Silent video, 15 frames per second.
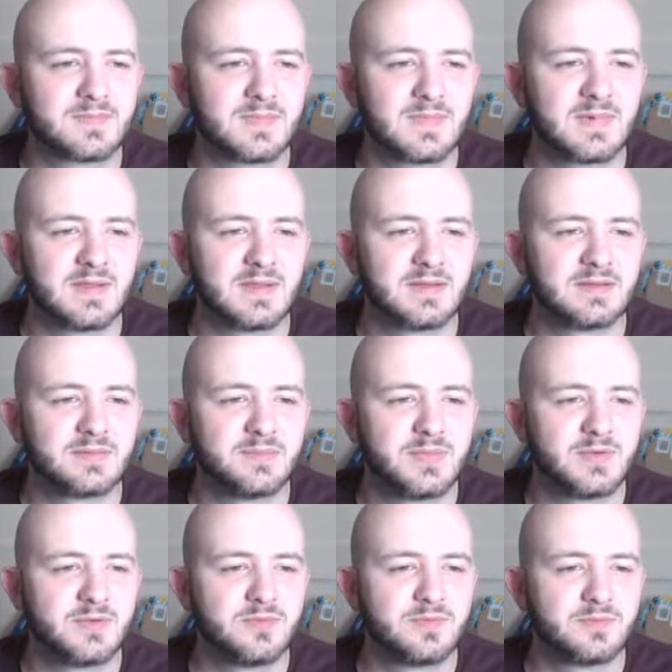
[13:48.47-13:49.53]
And
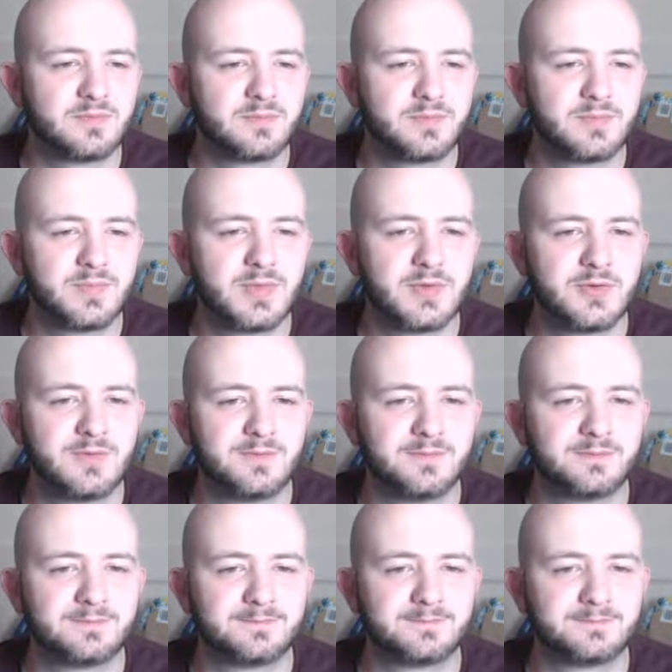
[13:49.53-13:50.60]
boom, boom,
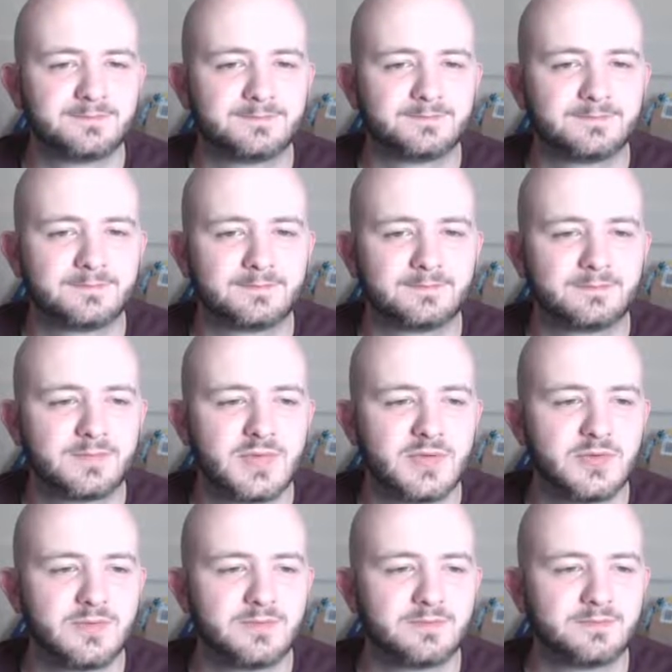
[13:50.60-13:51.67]

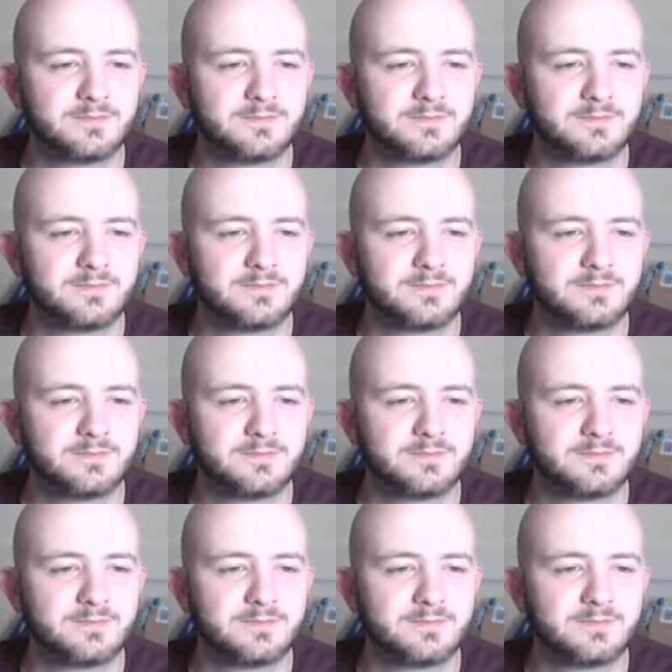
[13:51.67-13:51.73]
boom.